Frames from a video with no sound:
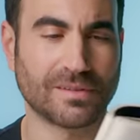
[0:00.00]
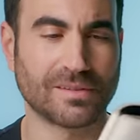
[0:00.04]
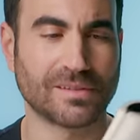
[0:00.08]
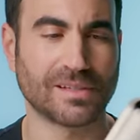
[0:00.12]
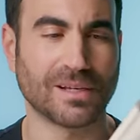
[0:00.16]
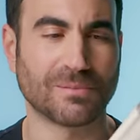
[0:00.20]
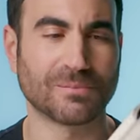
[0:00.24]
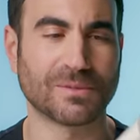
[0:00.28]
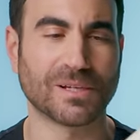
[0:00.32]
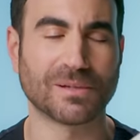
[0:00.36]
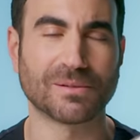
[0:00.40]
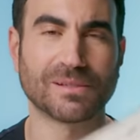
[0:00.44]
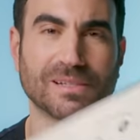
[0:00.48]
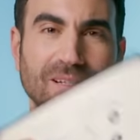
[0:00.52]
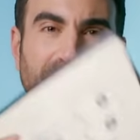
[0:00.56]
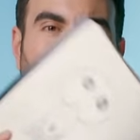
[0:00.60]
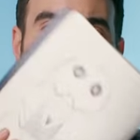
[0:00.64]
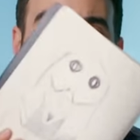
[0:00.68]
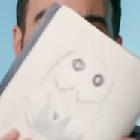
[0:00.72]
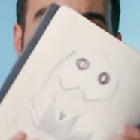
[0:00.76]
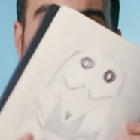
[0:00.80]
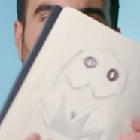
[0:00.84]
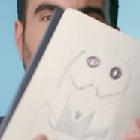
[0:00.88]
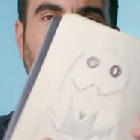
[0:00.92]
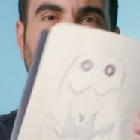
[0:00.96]
Sometimes it's
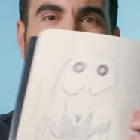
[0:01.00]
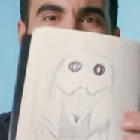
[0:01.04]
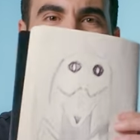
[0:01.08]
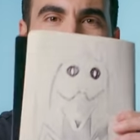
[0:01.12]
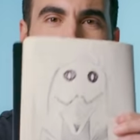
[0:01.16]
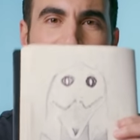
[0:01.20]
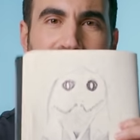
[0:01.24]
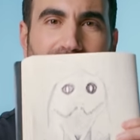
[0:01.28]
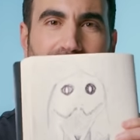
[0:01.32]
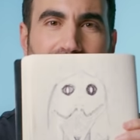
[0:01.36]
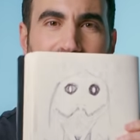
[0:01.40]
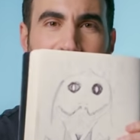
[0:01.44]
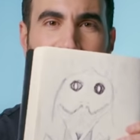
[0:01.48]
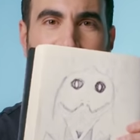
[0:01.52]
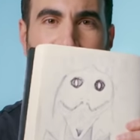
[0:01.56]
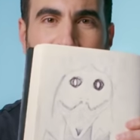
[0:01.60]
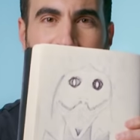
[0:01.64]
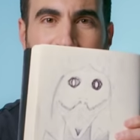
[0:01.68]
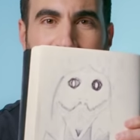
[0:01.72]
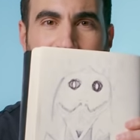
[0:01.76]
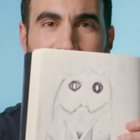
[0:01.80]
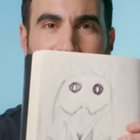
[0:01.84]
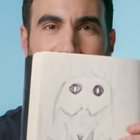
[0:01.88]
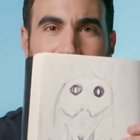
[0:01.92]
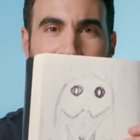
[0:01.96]
not all writing, sometimes
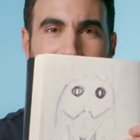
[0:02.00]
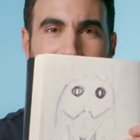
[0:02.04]
it's, you